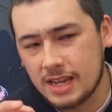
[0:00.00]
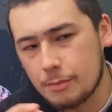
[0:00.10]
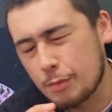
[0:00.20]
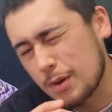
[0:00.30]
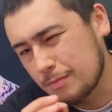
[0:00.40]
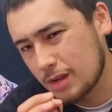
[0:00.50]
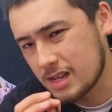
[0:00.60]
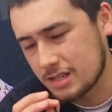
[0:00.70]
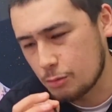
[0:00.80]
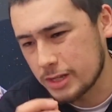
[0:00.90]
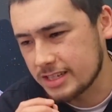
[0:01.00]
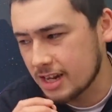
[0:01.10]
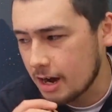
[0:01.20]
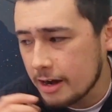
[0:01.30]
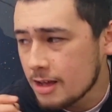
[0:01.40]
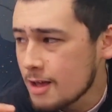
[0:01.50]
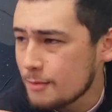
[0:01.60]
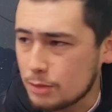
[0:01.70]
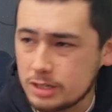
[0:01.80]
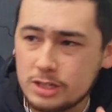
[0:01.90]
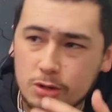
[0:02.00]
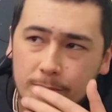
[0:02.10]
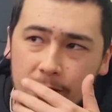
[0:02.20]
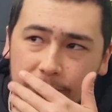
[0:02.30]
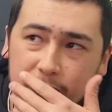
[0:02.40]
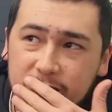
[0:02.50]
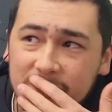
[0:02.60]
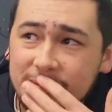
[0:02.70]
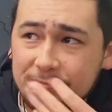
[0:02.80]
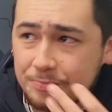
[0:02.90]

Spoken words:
Again, we'll put plants to one side. Mostly talking about fish here.